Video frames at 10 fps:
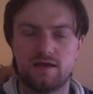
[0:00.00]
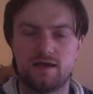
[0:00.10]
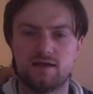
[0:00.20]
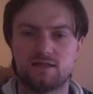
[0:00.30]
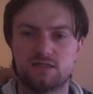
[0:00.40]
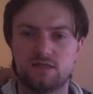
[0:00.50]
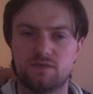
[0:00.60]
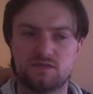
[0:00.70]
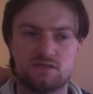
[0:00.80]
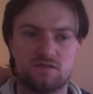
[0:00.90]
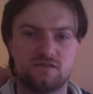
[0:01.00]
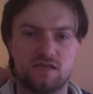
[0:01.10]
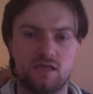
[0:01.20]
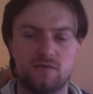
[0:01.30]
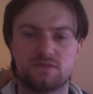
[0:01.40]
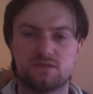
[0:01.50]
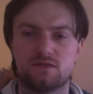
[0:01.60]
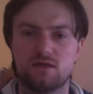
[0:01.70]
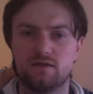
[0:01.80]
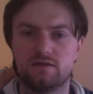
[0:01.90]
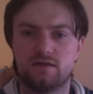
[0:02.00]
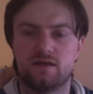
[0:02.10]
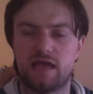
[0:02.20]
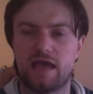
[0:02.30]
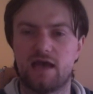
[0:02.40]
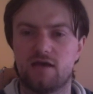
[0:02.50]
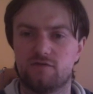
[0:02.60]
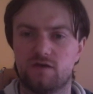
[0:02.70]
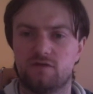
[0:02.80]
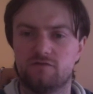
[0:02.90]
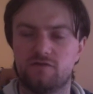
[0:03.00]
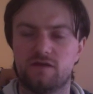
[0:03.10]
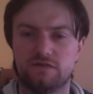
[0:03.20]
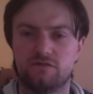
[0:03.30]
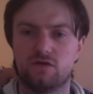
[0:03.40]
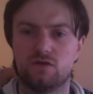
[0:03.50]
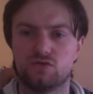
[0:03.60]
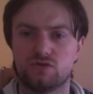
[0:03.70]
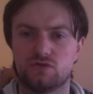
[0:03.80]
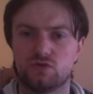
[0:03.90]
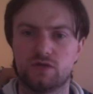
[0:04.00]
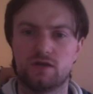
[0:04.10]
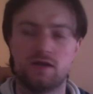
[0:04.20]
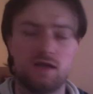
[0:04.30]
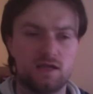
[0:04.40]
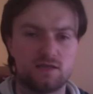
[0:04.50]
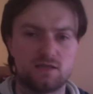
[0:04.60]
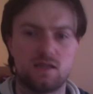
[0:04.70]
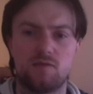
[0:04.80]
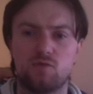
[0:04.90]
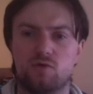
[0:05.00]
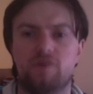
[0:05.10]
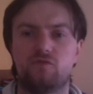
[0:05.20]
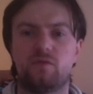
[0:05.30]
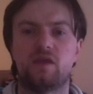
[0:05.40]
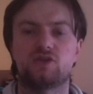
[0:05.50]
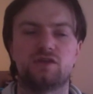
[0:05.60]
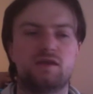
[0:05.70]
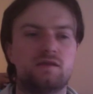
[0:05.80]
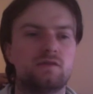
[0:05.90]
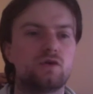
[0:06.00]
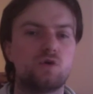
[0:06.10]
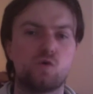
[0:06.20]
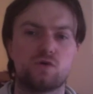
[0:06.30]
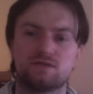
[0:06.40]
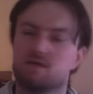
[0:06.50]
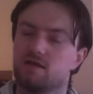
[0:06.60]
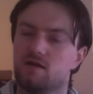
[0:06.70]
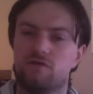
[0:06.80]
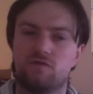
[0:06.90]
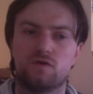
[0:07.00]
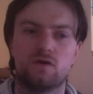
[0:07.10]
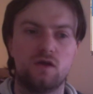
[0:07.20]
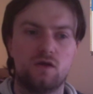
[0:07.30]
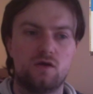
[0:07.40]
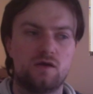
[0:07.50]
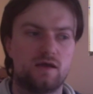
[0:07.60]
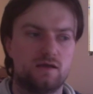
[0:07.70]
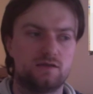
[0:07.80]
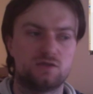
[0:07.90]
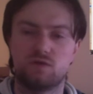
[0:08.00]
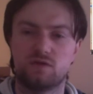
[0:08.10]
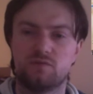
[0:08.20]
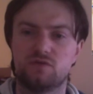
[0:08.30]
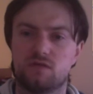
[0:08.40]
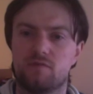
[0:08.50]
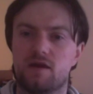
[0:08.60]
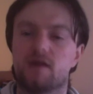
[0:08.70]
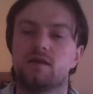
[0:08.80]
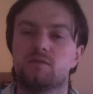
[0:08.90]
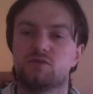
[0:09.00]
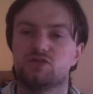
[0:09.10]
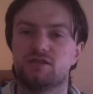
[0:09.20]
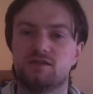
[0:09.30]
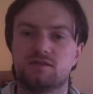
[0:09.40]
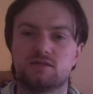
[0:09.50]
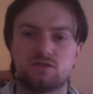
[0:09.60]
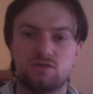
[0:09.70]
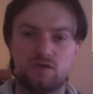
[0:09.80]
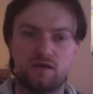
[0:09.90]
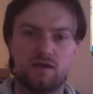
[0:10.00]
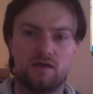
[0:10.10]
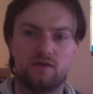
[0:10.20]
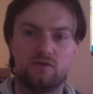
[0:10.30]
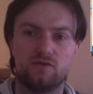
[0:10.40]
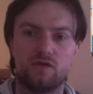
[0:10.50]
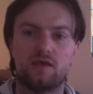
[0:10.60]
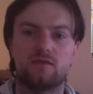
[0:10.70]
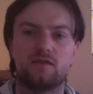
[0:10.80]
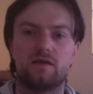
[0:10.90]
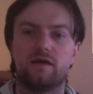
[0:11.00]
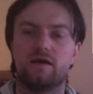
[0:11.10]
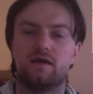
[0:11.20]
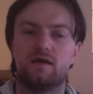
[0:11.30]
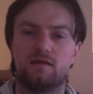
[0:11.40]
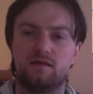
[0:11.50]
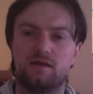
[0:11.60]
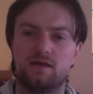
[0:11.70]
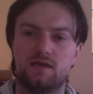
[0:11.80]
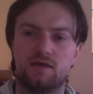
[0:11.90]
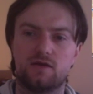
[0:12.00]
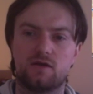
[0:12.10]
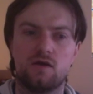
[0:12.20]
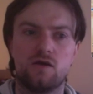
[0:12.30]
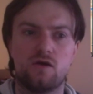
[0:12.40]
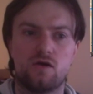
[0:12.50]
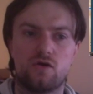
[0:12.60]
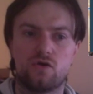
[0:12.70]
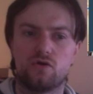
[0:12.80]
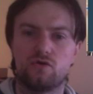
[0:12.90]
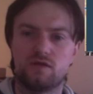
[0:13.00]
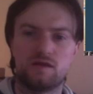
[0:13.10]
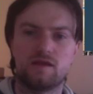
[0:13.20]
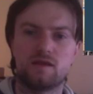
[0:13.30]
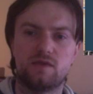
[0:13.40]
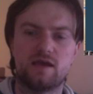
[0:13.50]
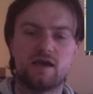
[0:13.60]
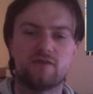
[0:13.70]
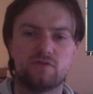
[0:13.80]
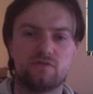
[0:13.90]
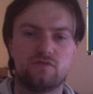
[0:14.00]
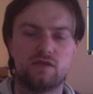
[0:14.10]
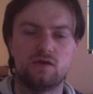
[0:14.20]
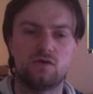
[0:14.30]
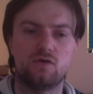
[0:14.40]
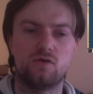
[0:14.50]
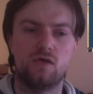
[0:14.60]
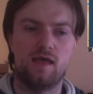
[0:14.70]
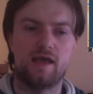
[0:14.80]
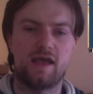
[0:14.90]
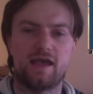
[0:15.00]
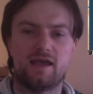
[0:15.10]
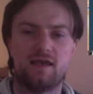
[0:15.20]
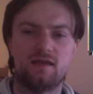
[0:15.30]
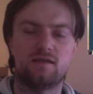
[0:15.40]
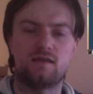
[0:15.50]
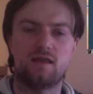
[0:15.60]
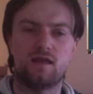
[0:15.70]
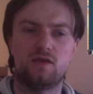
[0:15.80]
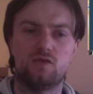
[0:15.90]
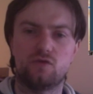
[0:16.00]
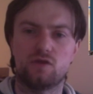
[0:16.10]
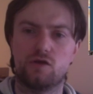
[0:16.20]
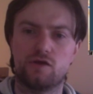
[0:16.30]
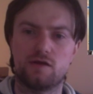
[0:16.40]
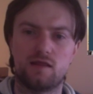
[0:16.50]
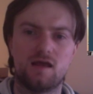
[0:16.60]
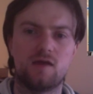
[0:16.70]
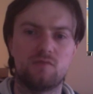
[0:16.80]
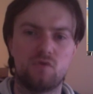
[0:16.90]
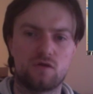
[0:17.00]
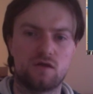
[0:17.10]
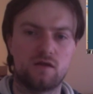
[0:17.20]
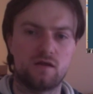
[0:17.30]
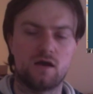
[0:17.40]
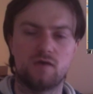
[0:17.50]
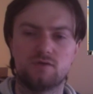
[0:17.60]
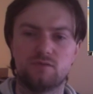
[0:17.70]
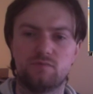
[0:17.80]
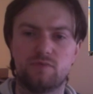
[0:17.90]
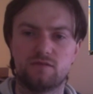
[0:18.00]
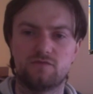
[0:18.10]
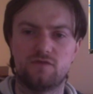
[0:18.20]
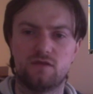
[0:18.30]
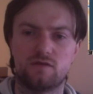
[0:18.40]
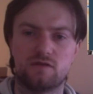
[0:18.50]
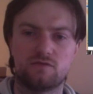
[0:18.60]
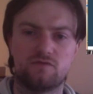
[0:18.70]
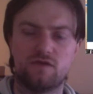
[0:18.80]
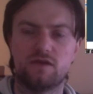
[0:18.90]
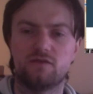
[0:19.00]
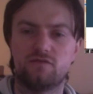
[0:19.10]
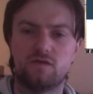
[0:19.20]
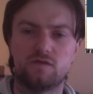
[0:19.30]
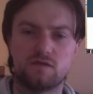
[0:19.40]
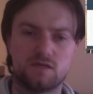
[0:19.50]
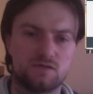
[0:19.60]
snippets of tips that I have on finding followers on Twitter. There's a lot more information in the course that I offer, the Twitter Music Marketing Machines. You can get the link here, or the link will be after the video, and you can learn a lot more on how to build a following, how to find a following, how to